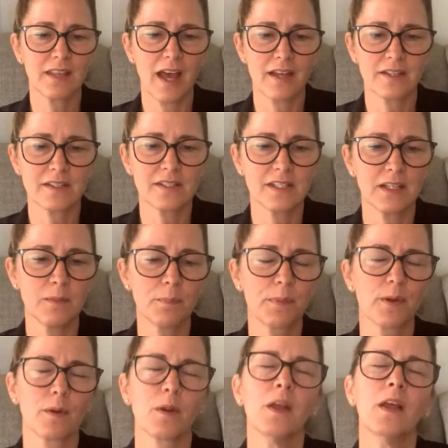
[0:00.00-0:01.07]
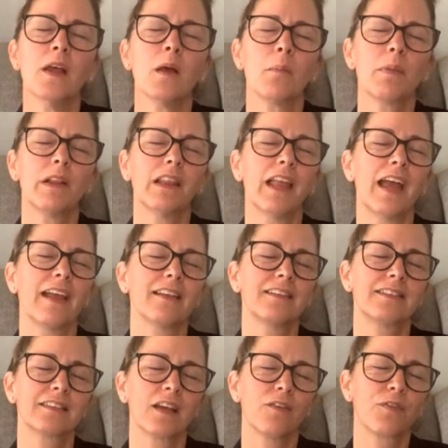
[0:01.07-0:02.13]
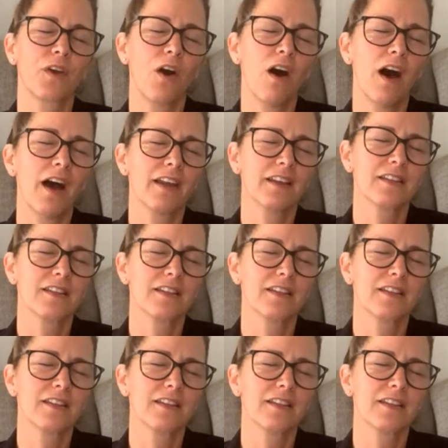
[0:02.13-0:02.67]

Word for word: that deeper place of God,